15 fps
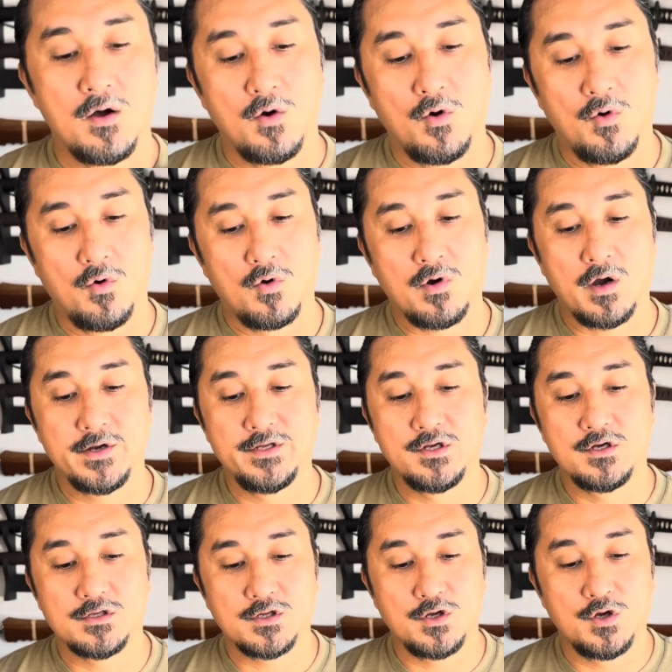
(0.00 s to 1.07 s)
Or are you
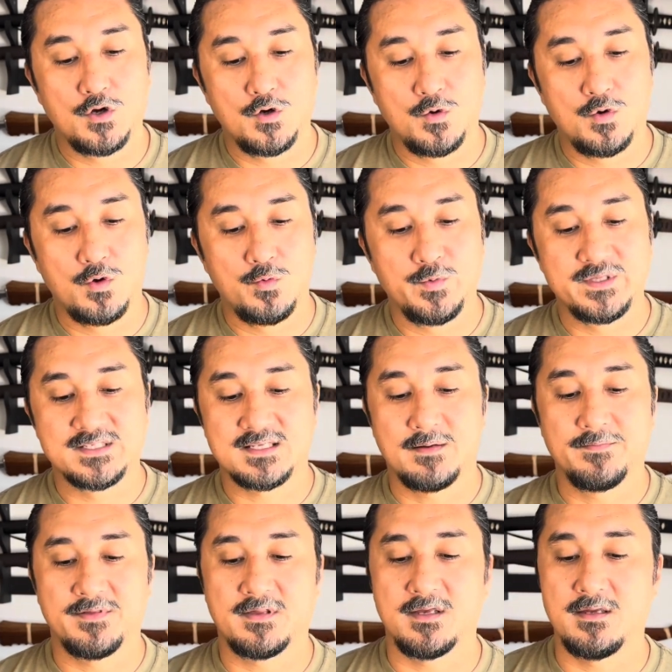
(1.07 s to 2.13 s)
going to go with
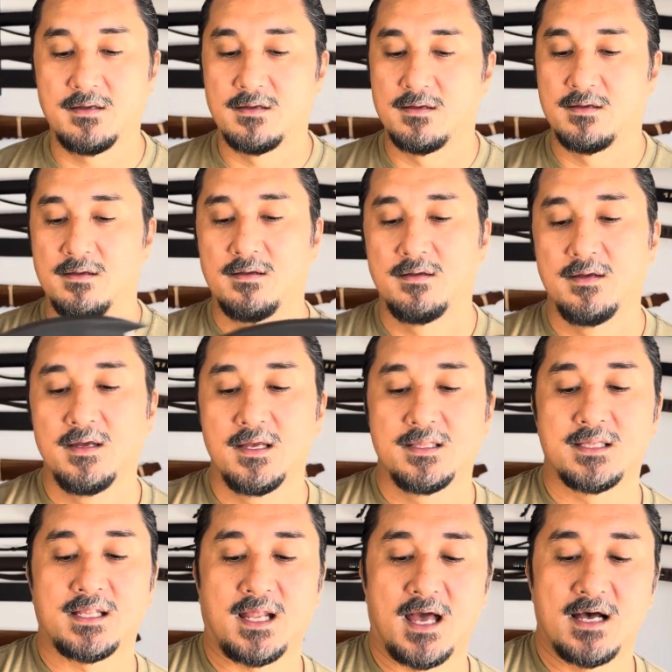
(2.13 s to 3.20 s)
something
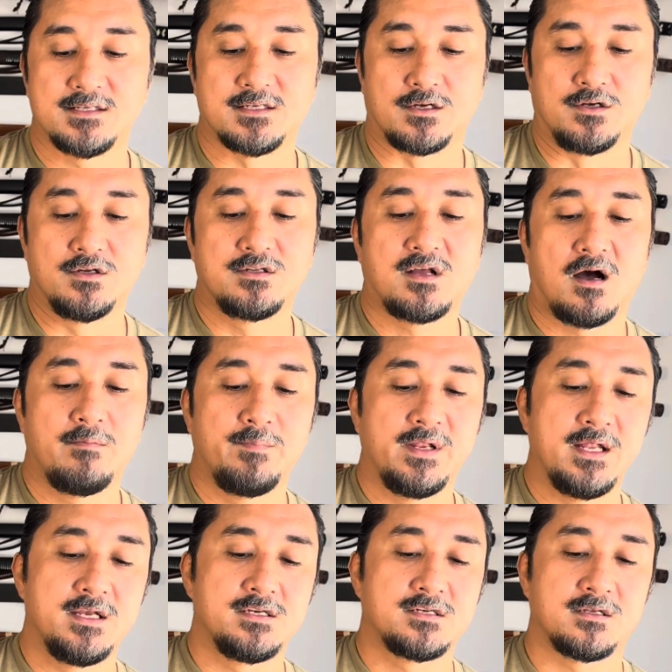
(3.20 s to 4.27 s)
that has a good
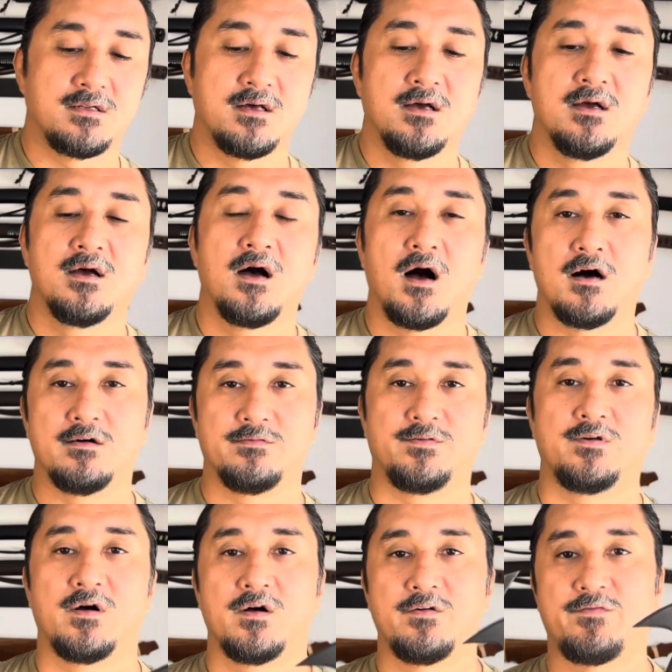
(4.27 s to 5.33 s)
combination of
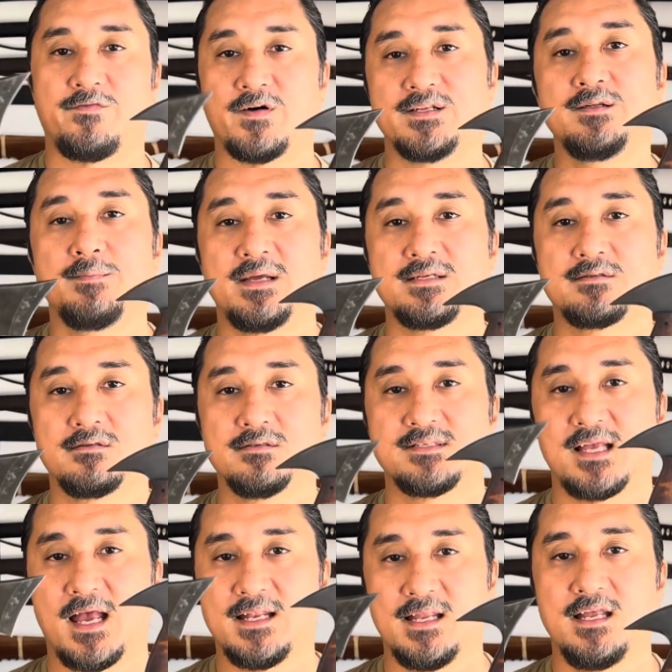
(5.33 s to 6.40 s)
fundamentals
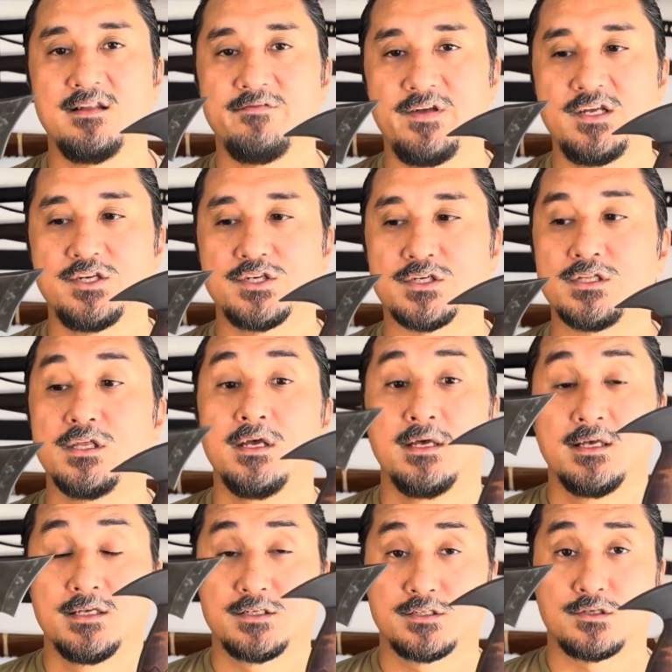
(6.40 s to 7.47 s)
and innovation,
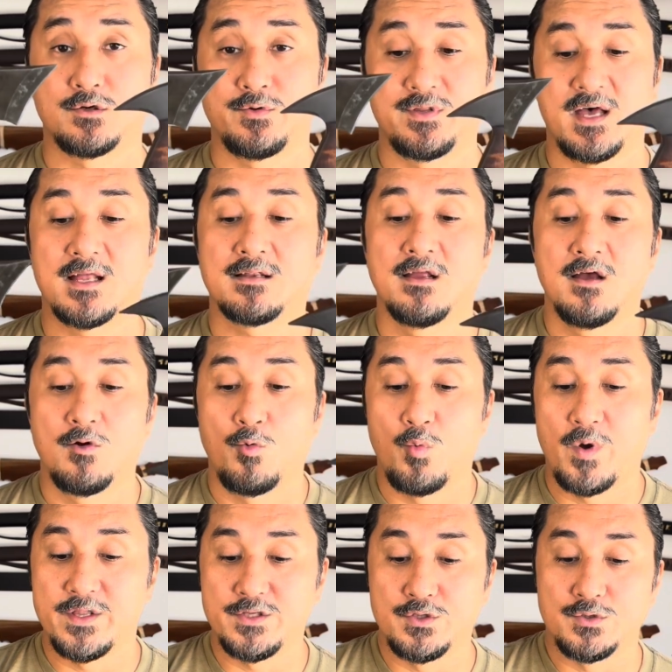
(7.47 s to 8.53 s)
so that
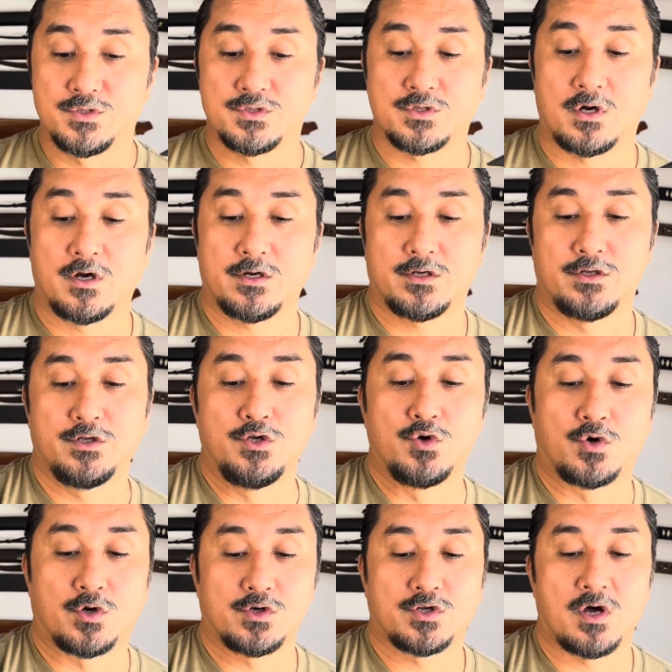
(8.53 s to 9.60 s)
when you start
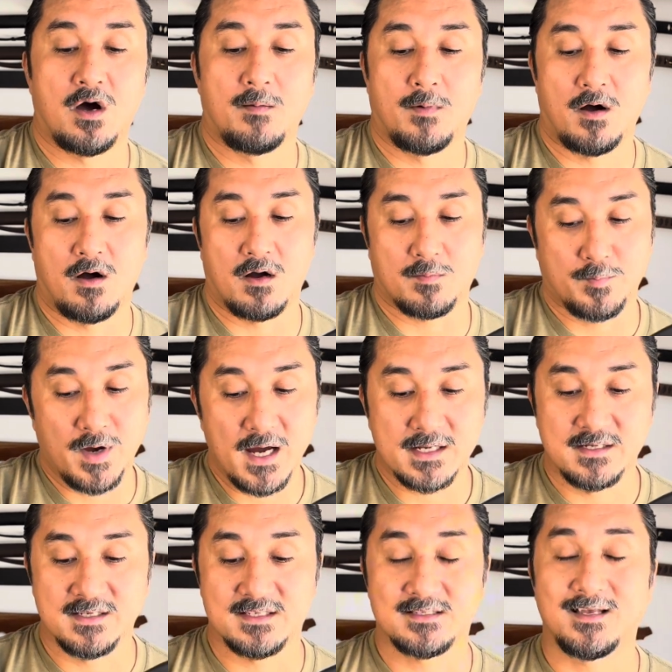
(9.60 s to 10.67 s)
your tomahawk
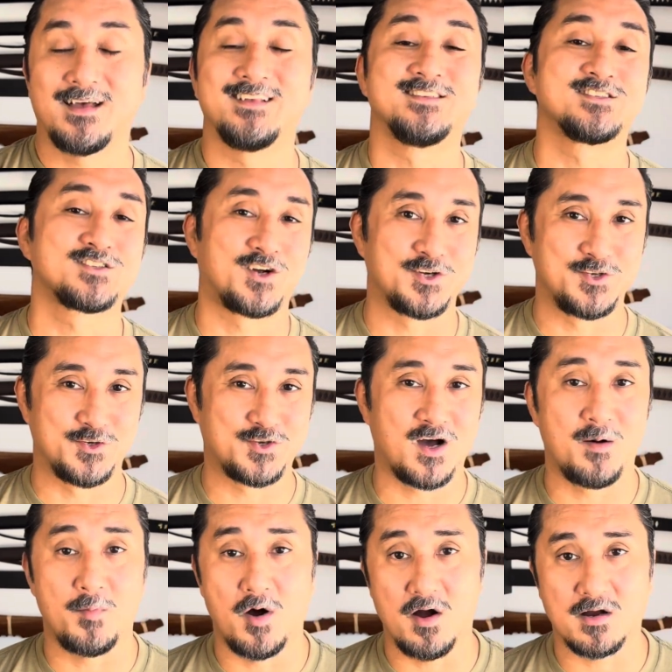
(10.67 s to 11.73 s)
practice and start your
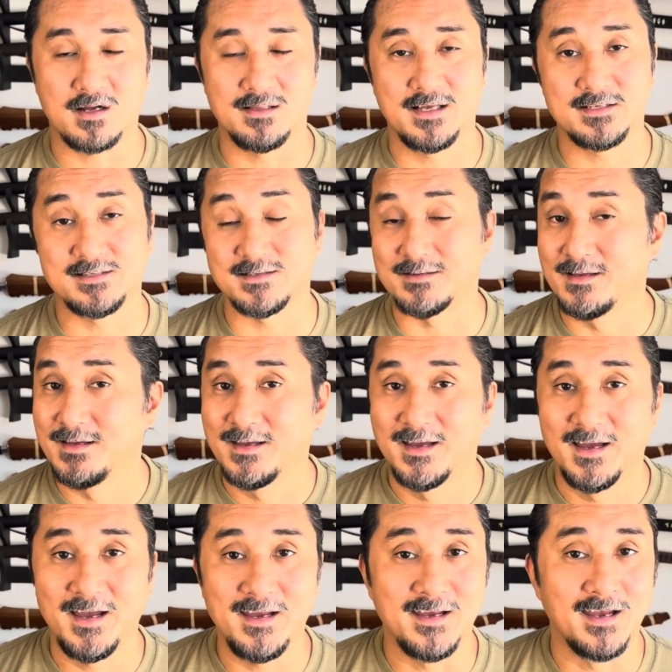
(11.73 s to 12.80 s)
tomahawk collection,
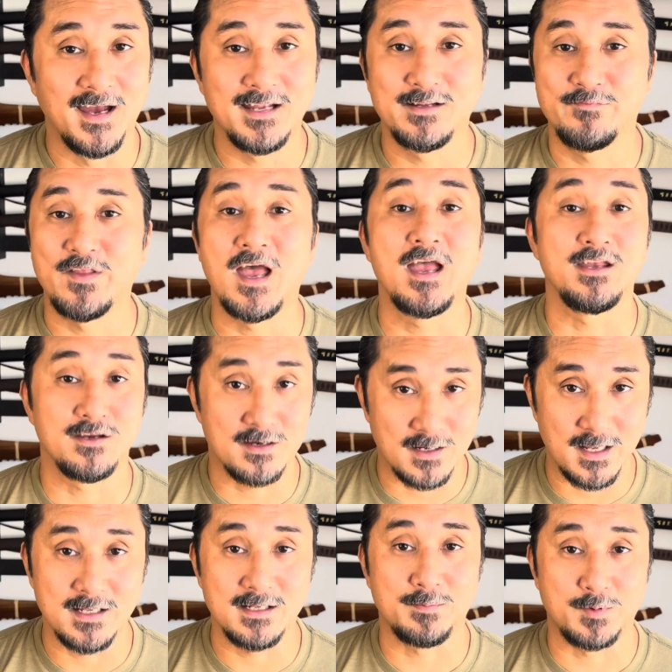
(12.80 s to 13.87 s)
hey, end of day, you're going to
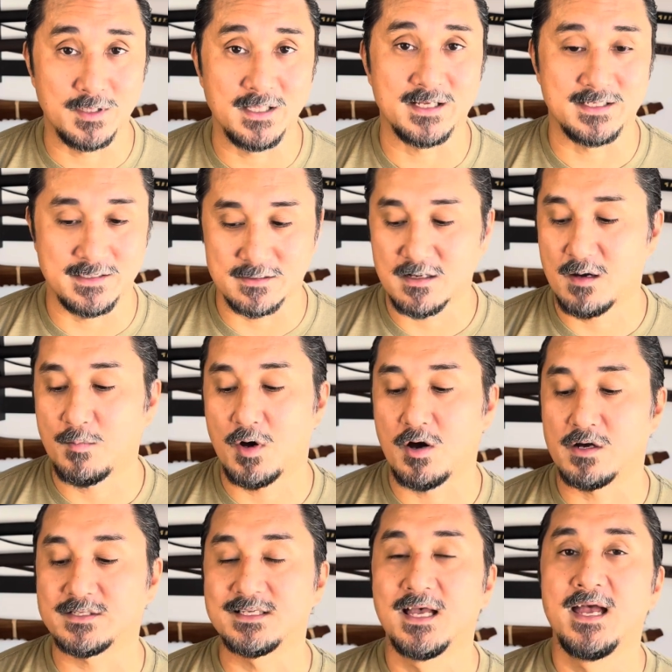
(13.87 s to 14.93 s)
end up collecting
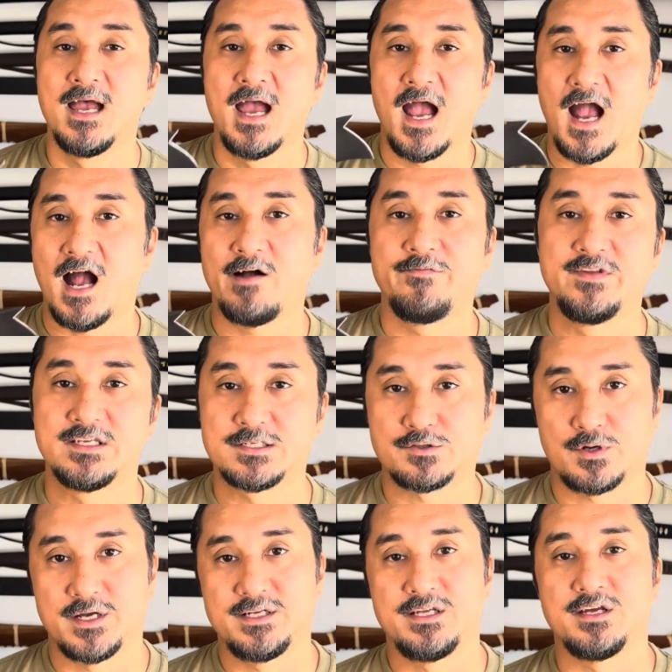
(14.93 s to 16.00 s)
tomahawks. Have this
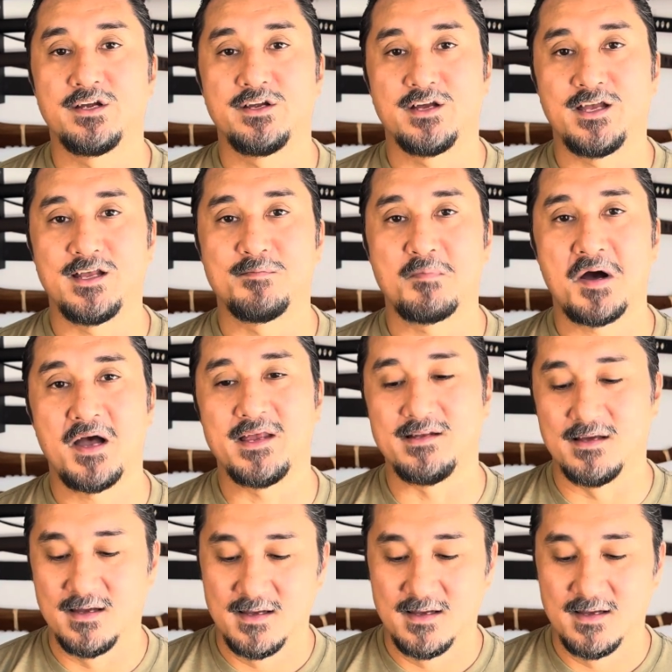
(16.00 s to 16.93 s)
criteria in mind.